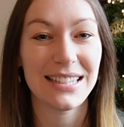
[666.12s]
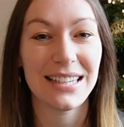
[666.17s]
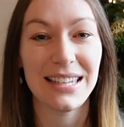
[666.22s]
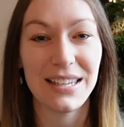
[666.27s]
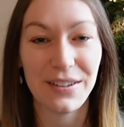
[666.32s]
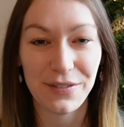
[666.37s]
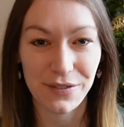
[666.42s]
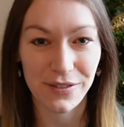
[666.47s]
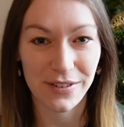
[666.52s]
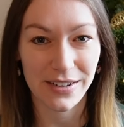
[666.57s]

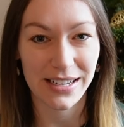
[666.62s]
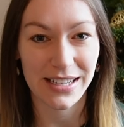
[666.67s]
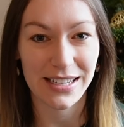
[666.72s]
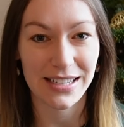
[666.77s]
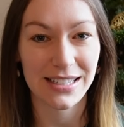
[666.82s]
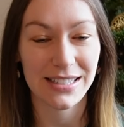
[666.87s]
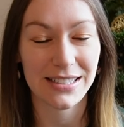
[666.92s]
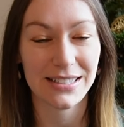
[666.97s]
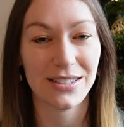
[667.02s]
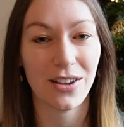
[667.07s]

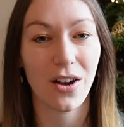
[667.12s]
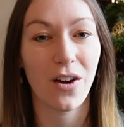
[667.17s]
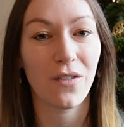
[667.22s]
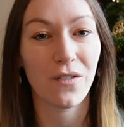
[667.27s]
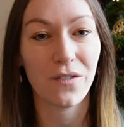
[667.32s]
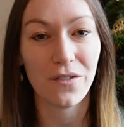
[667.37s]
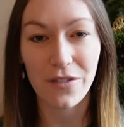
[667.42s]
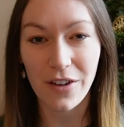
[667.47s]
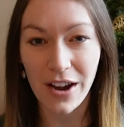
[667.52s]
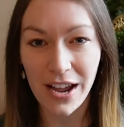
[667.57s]
deliveries of
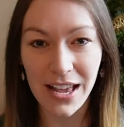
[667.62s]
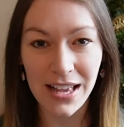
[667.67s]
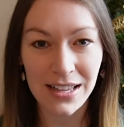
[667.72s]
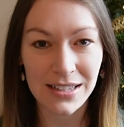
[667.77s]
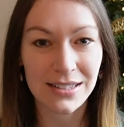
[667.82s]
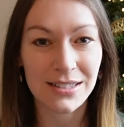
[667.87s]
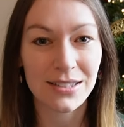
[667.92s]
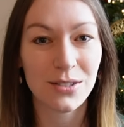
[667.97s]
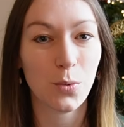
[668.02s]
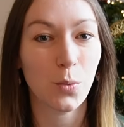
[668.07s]

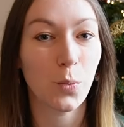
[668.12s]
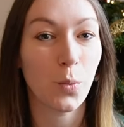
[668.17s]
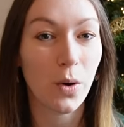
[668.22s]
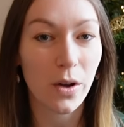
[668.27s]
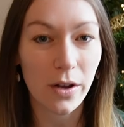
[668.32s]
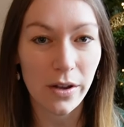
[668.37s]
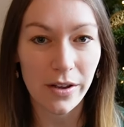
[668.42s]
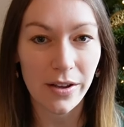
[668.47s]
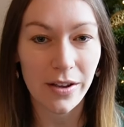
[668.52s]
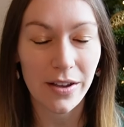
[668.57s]
friends,
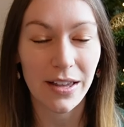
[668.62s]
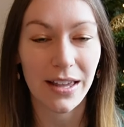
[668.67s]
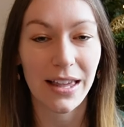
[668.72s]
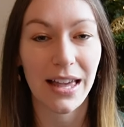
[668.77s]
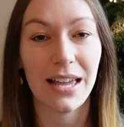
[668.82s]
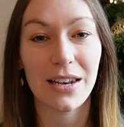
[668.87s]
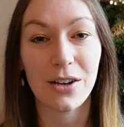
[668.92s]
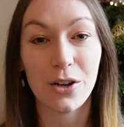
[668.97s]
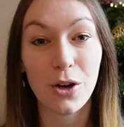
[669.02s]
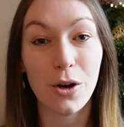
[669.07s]
work
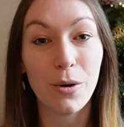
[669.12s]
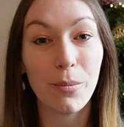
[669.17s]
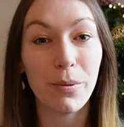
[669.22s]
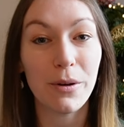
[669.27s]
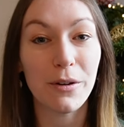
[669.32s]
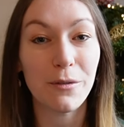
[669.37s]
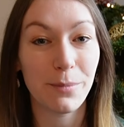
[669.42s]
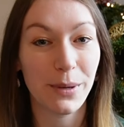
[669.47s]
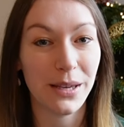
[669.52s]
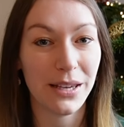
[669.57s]
and a couple
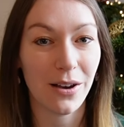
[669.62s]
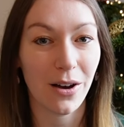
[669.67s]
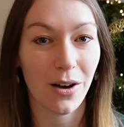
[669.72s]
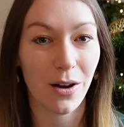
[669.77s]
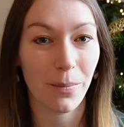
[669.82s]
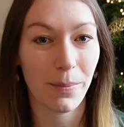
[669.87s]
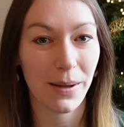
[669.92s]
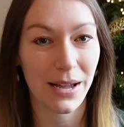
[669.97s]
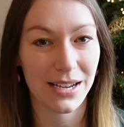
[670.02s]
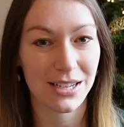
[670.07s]
of
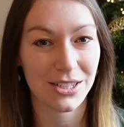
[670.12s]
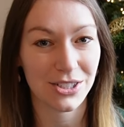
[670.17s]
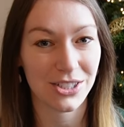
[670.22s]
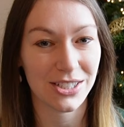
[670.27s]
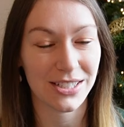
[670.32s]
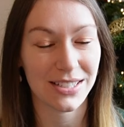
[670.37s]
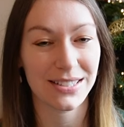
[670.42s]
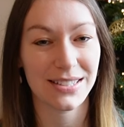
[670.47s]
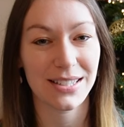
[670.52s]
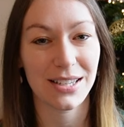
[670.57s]
PR
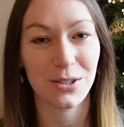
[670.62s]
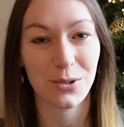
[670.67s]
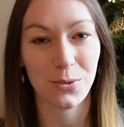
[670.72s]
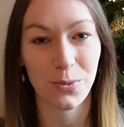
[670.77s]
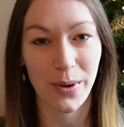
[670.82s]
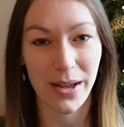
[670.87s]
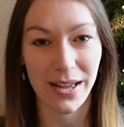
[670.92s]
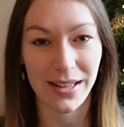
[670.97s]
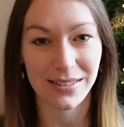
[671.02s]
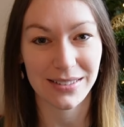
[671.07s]
packages as
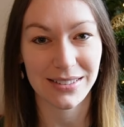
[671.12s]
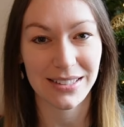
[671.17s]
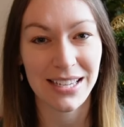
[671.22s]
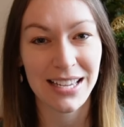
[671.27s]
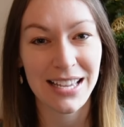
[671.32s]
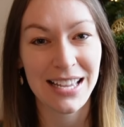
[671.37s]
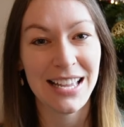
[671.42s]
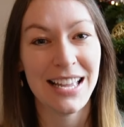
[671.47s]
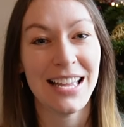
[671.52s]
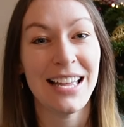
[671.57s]
well.
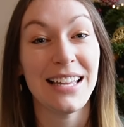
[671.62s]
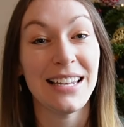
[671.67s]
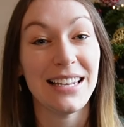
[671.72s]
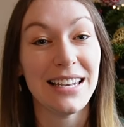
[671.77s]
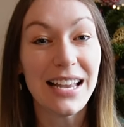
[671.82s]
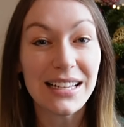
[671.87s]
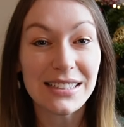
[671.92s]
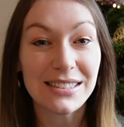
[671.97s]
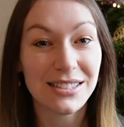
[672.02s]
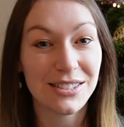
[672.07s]

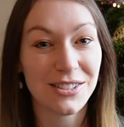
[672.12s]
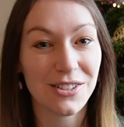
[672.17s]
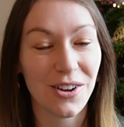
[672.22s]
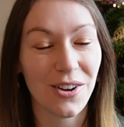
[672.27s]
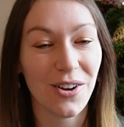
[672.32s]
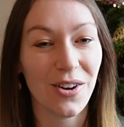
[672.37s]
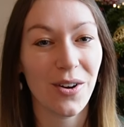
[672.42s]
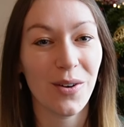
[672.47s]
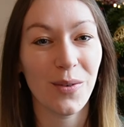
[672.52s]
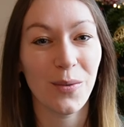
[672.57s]
Let's
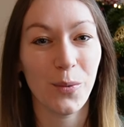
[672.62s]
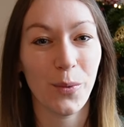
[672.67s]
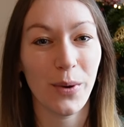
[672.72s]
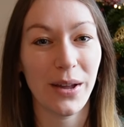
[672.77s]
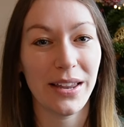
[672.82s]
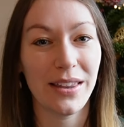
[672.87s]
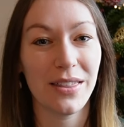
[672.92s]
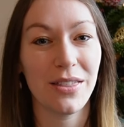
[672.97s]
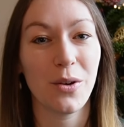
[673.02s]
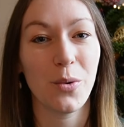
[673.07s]
start
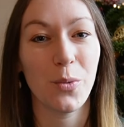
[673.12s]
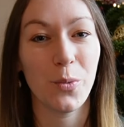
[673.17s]
with